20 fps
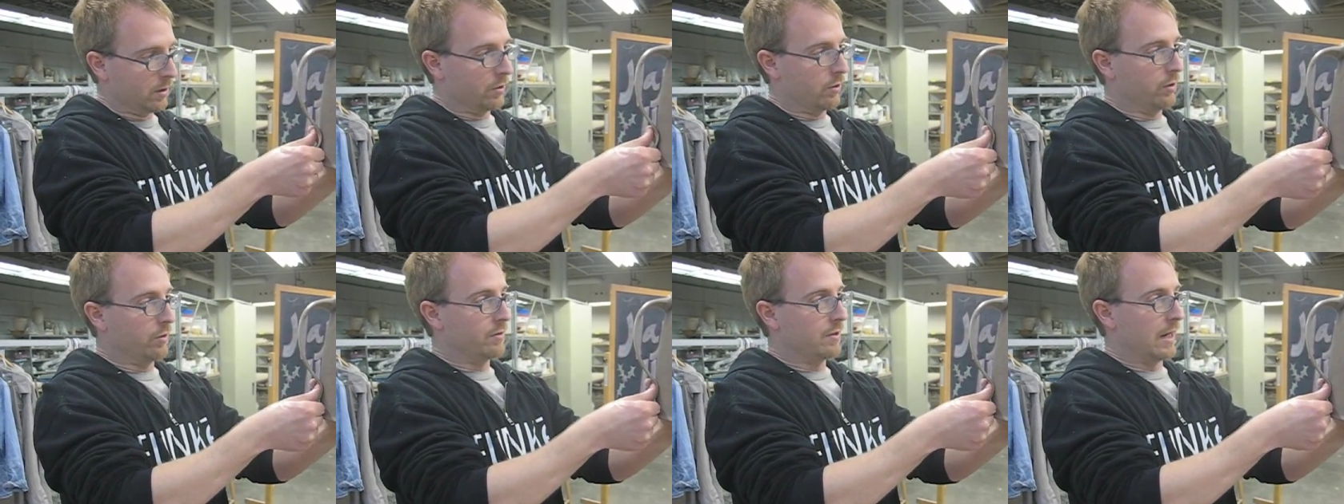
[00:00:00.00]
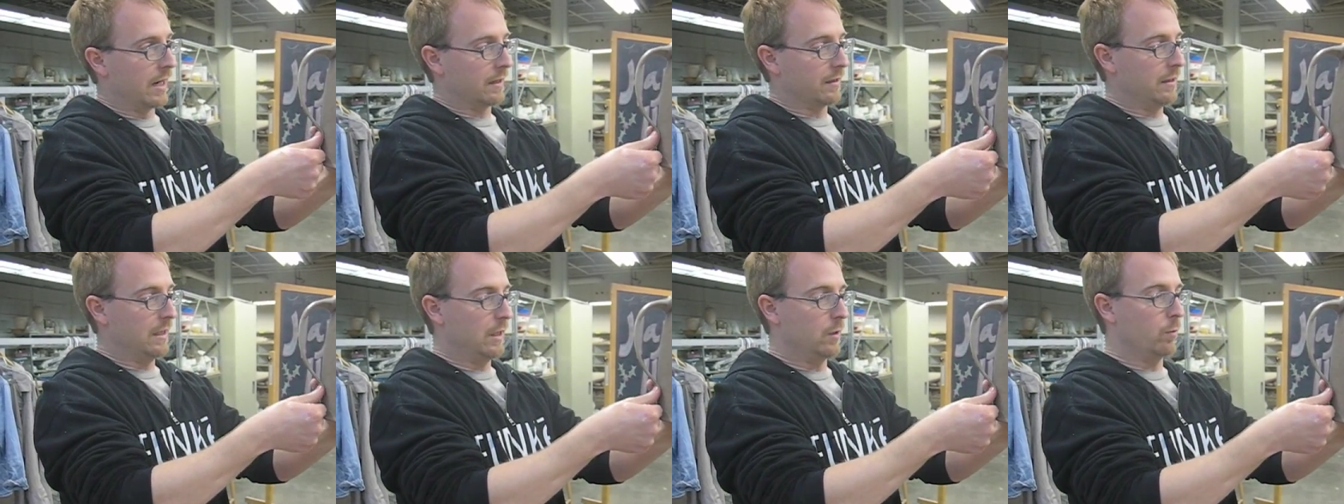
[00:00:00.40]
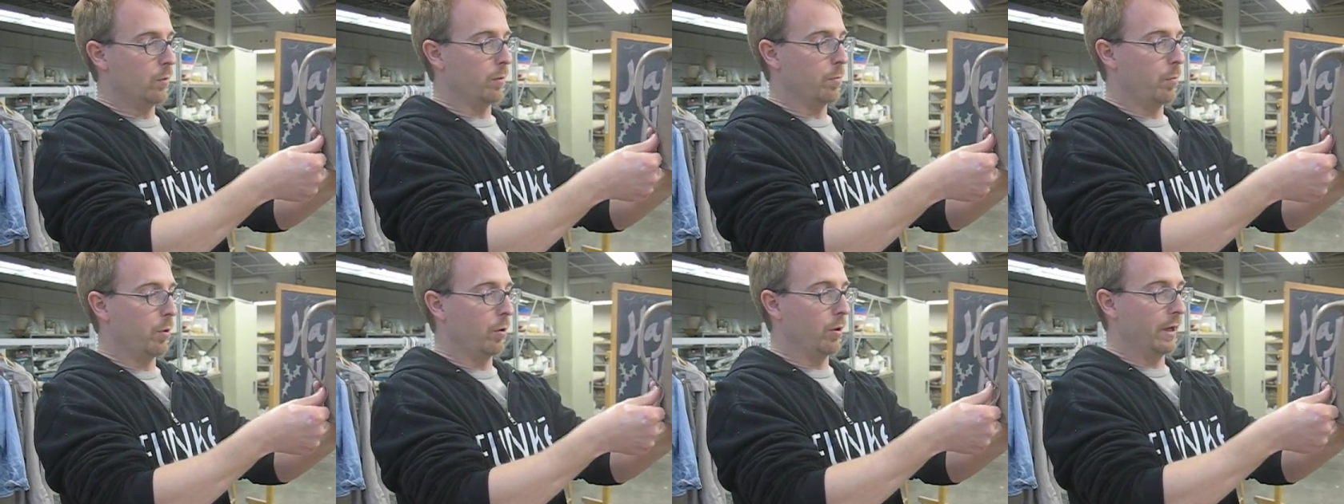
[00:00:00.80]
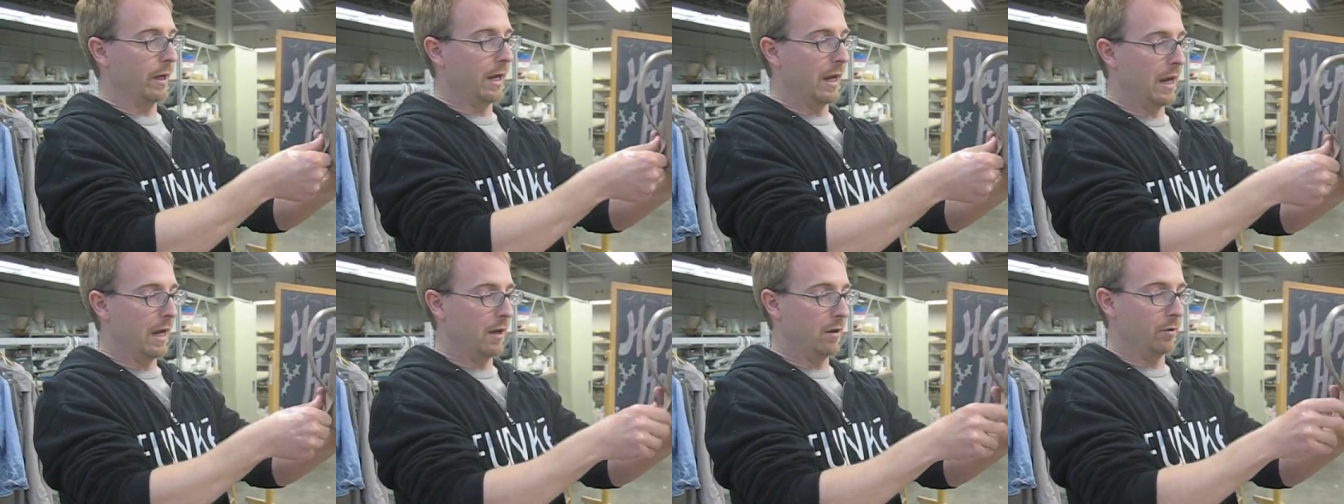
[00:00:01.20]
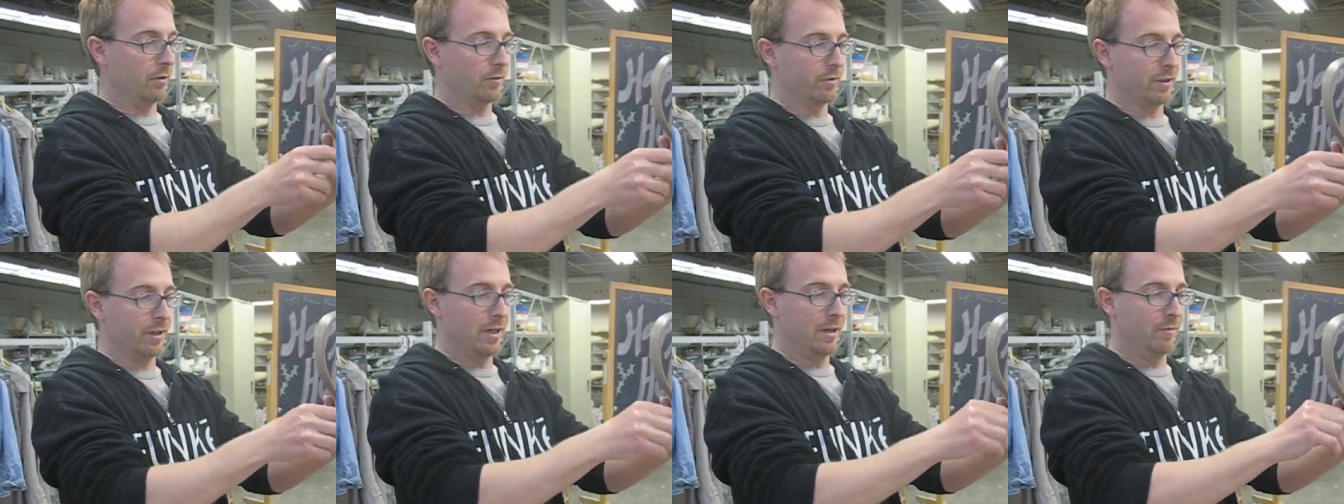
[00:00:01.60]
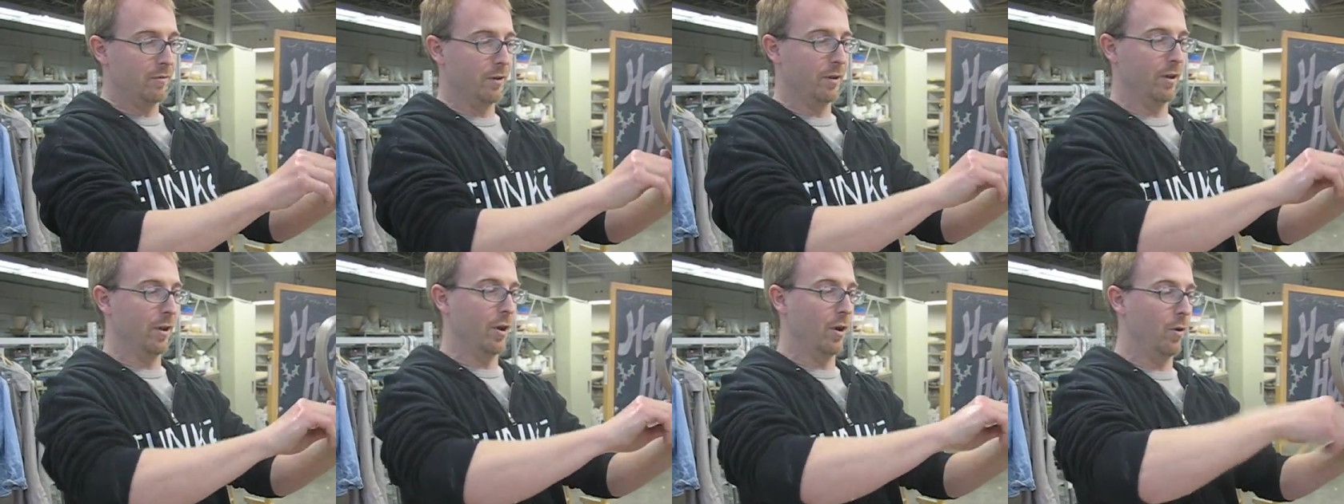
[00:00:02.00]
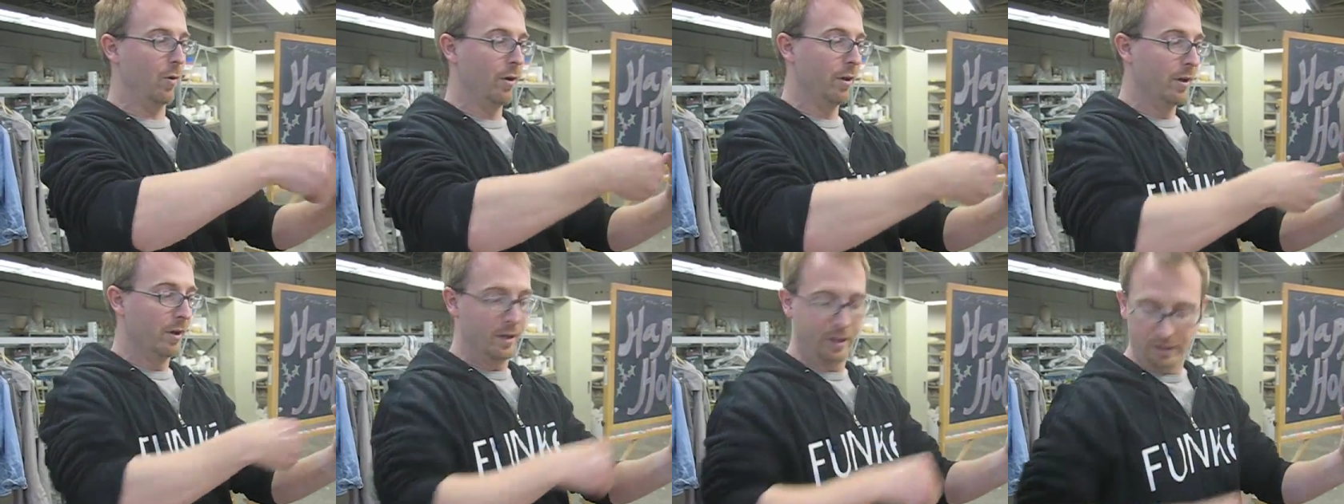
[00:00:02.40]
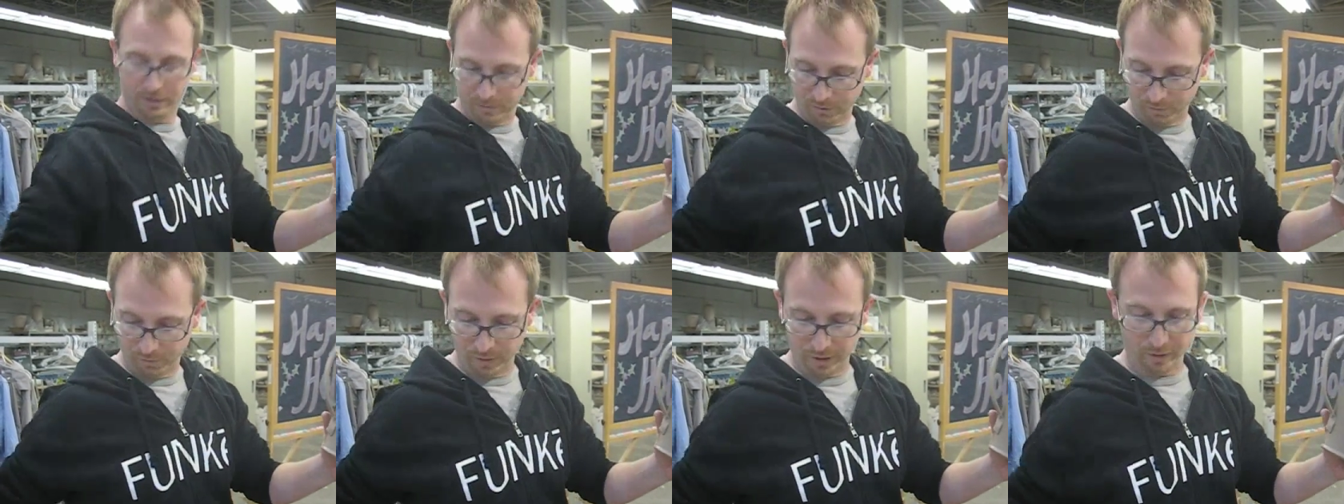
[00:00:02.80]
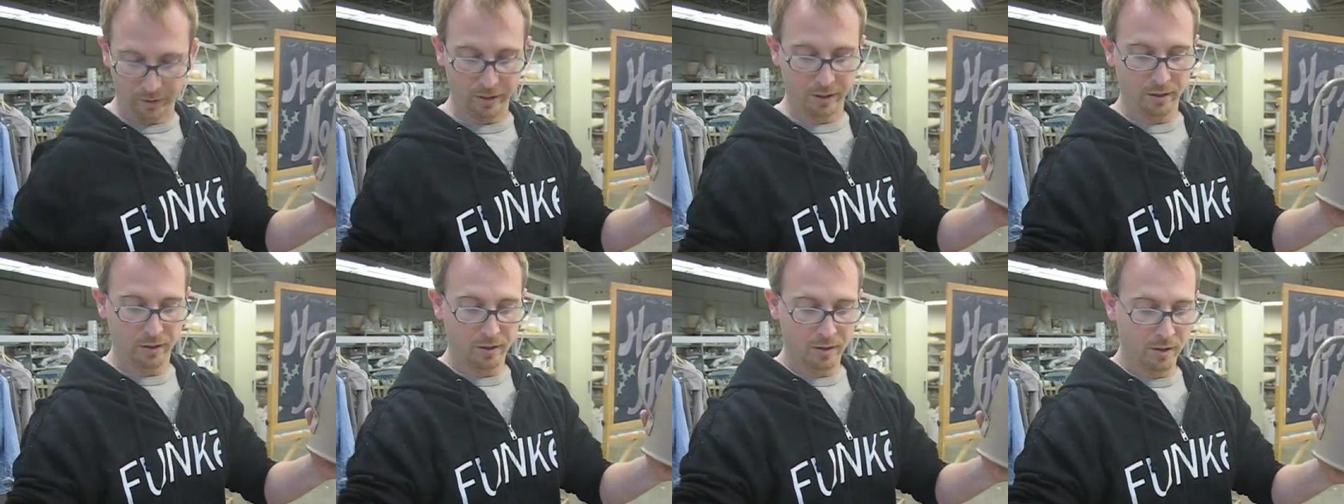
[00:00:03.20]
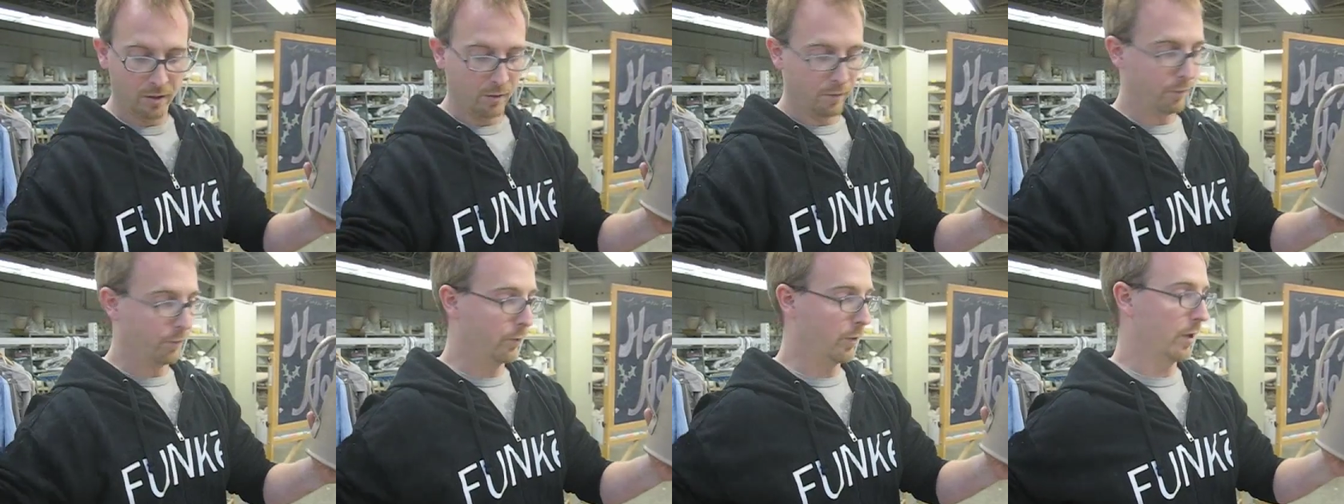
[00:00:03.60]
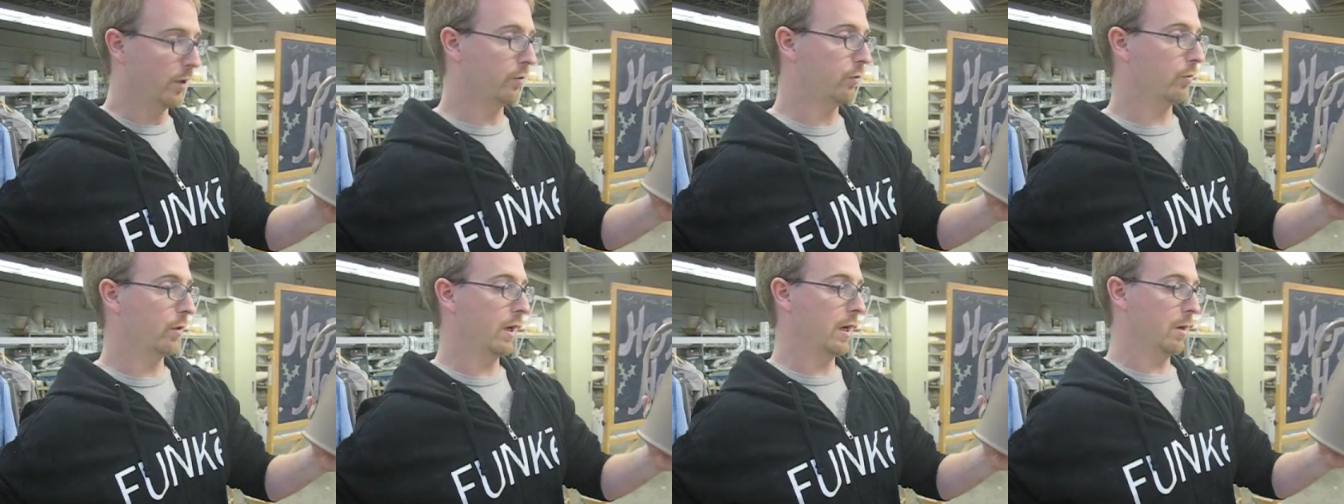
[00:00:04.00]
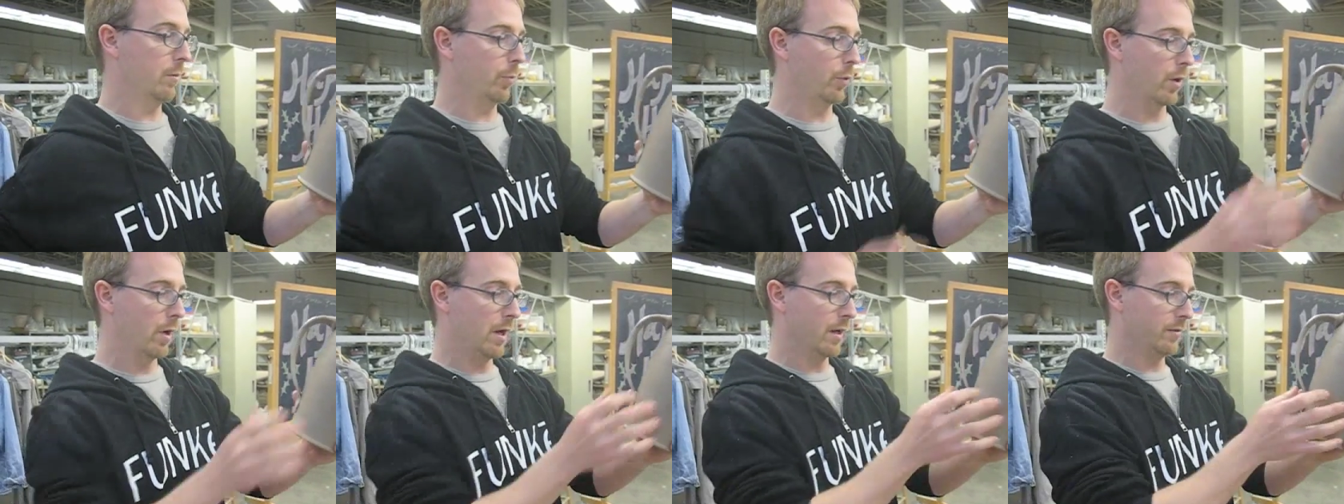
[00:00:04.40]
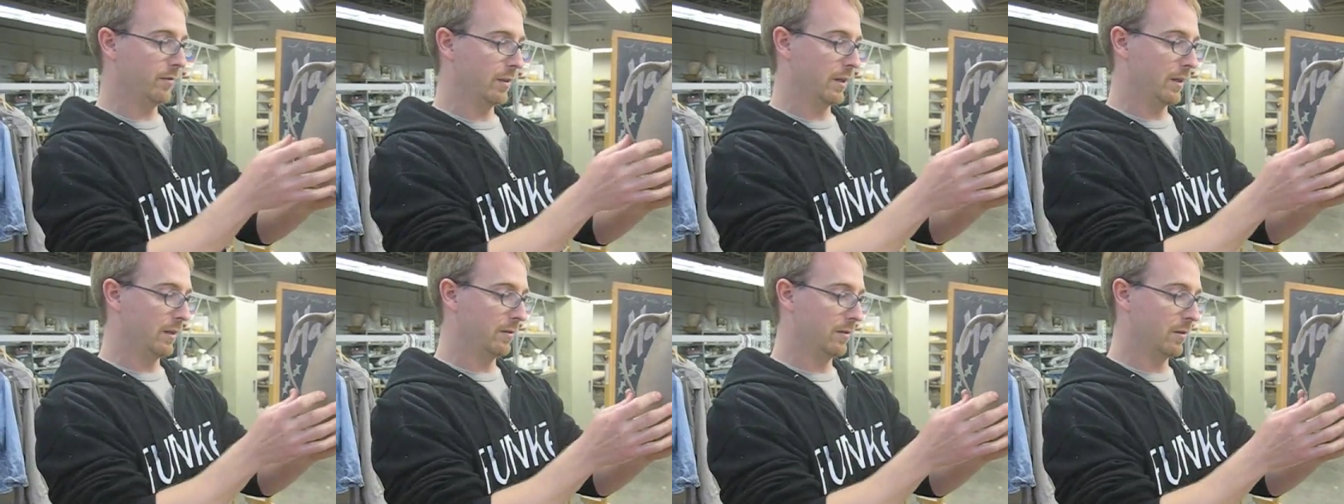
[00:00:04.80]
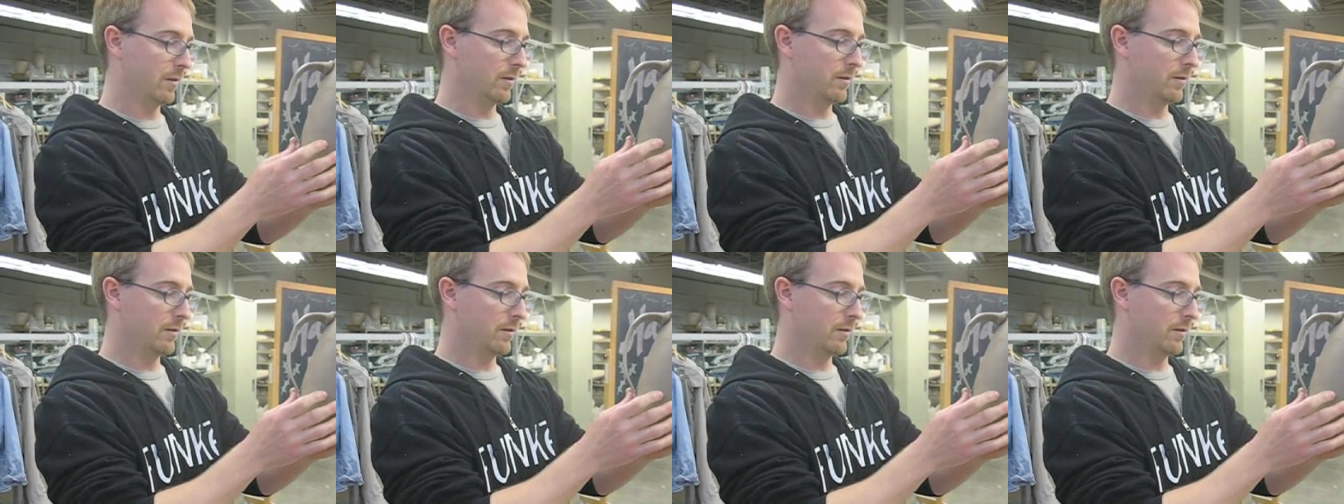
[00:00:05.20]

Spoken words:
good technique with pulling handles, even though it's a very frustrating process.